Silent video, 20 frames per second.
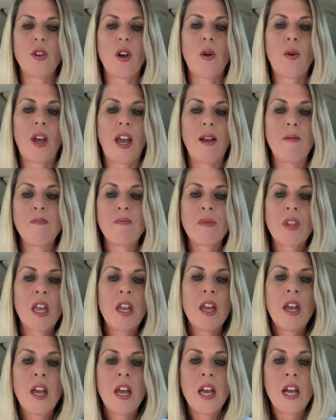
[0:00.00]
Okay
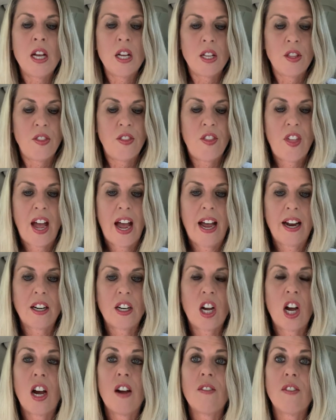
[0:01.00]
that
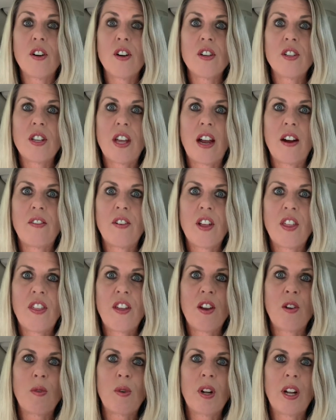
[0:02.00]
covers
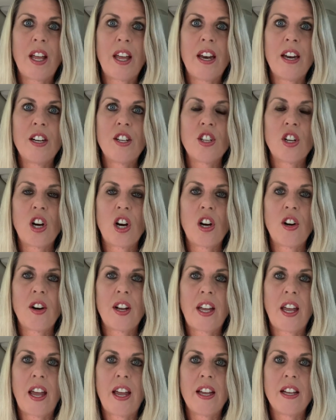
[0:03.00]
everything related to
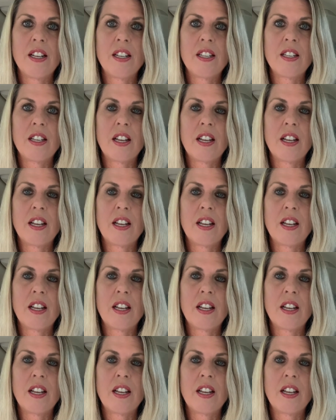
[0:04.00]
hurricanes.